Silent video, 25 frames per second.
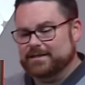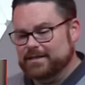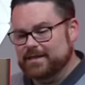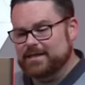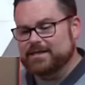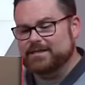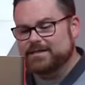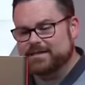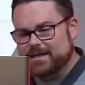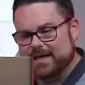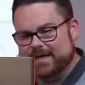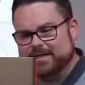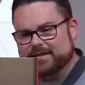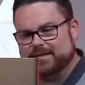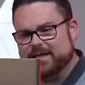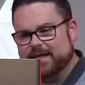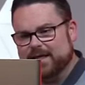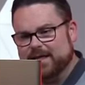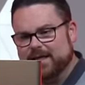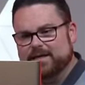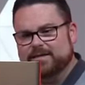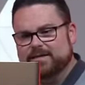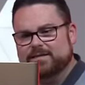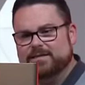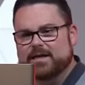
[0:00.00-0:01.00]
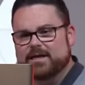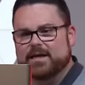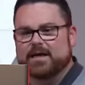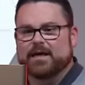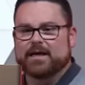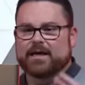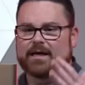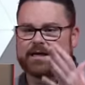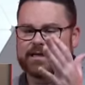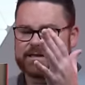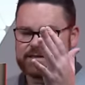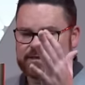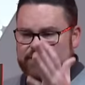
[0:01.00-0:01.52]
It is sexy. It is
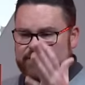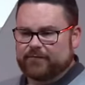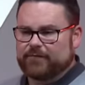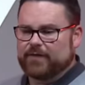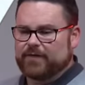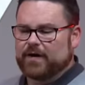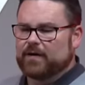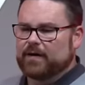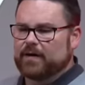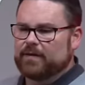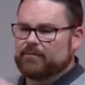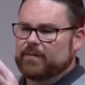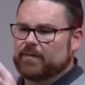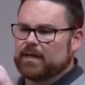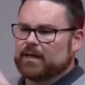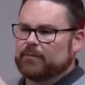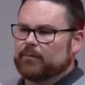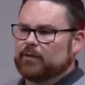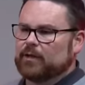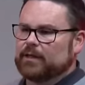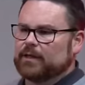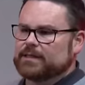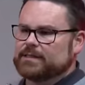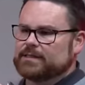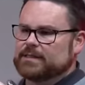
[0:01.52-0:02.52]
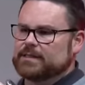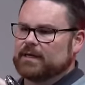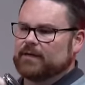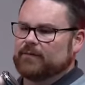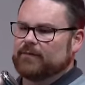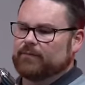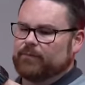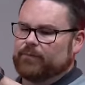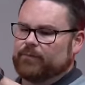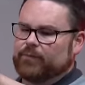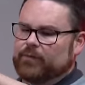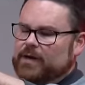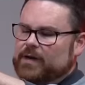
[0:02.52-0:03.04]
it is a very minimalistic,
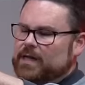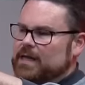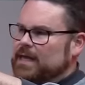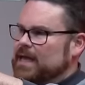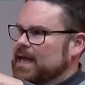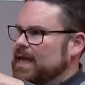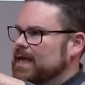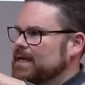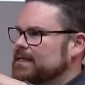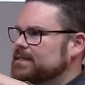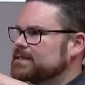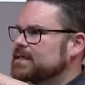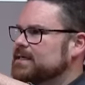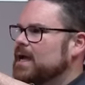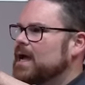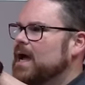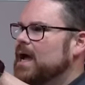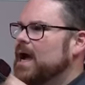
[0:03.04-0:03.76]
pretty case.